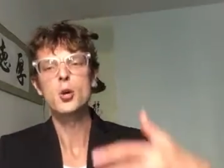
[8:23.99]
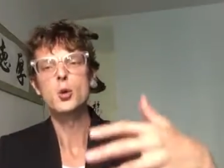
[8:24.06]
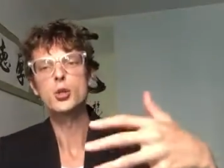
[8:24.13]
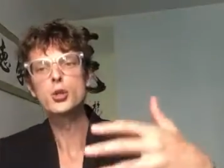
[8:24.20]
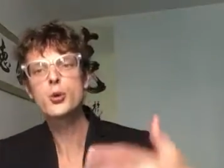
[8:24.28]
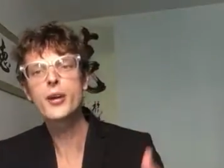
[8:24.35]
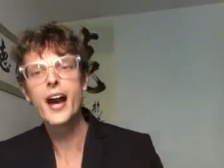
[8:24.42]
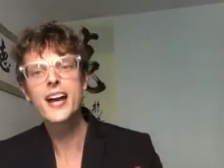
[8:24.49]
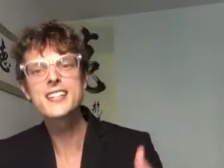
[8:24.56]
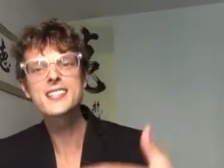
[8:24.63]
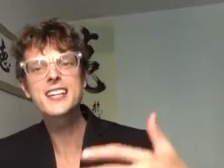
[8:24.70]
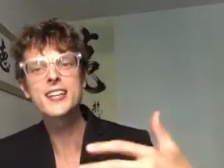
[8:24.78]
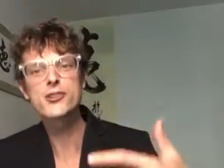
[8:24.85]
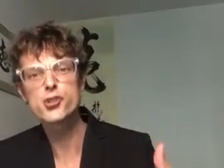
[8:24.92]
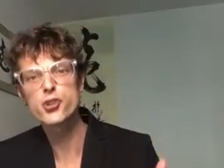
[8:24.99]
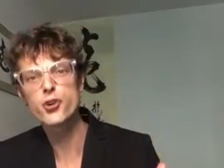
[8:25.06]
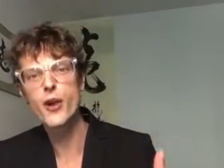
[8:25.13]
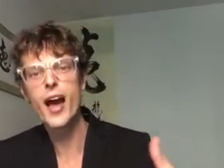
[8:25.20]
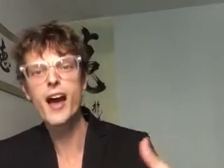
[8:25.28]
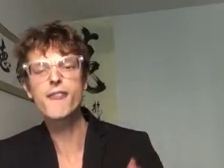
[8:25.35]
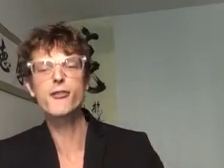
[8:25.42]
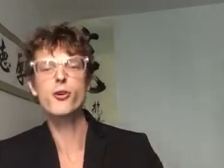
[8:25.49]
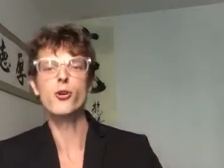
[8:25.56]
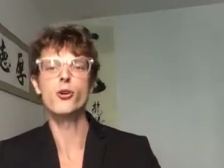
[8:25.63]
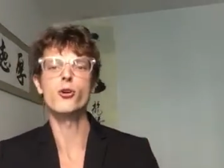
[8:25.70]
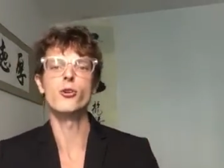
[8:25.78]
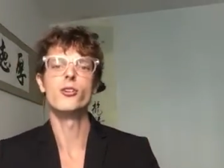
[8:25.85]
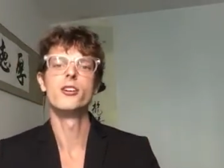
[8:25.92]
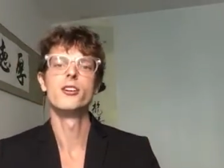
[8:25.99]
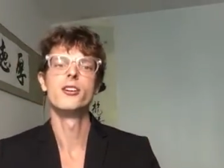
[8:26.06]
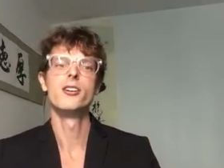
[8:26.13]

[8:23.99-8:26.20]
You guys can travel.